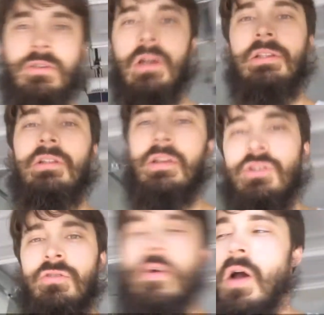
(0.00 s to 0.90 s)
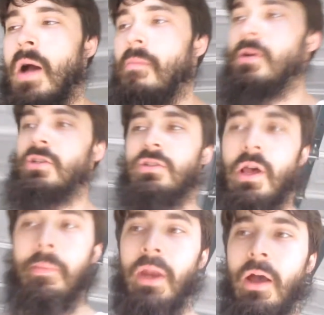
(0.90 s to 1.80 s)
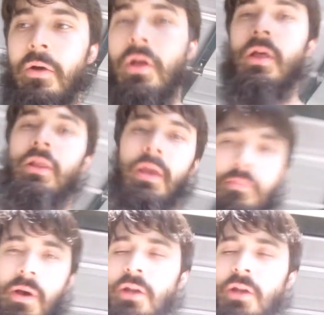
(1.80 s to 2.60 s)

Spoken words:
on it to let you know how much is coming out. Like mine